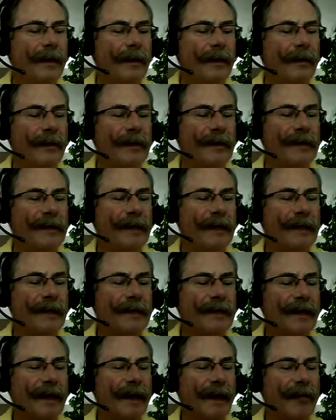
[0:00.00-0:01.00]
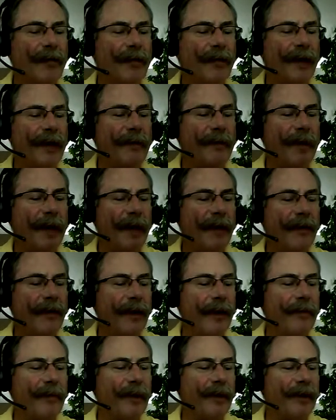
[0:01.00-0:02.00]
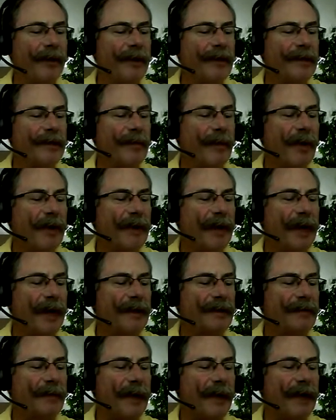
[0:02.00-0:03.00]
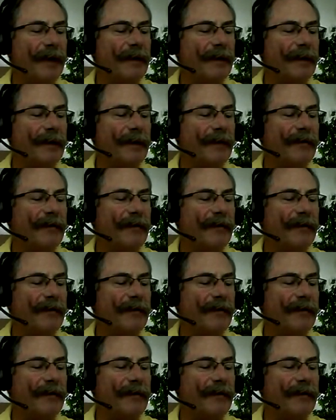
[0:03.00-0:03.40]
Aaron says, I'm a ratepayer and I'm curious about an aspect